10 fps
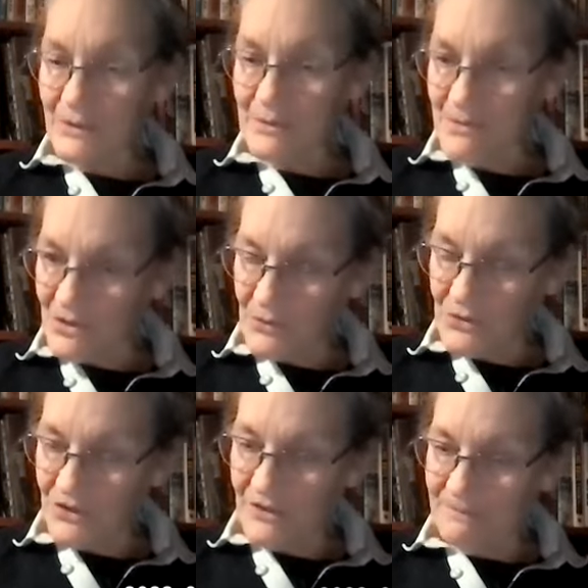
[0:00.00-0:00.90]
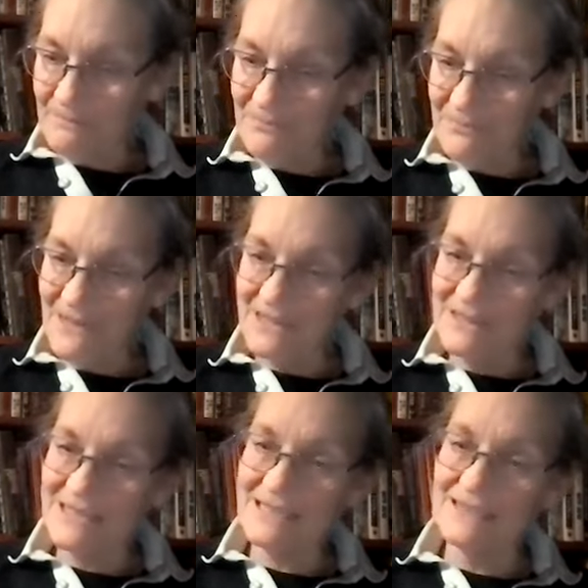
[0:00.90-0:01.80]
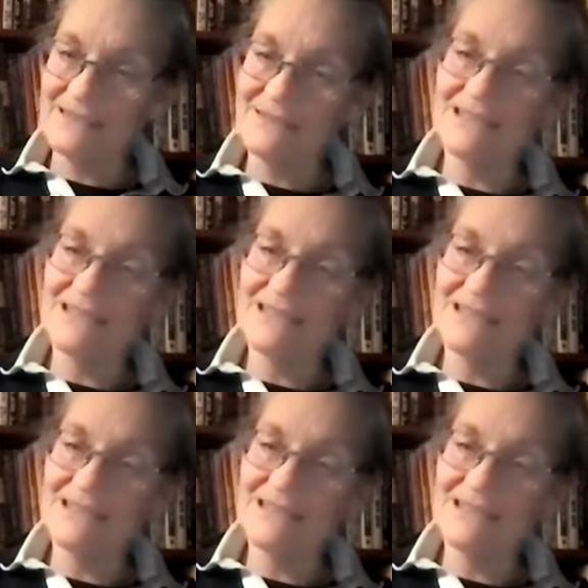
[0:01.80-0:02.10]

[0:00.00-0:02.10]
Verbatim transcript: cream social and didn't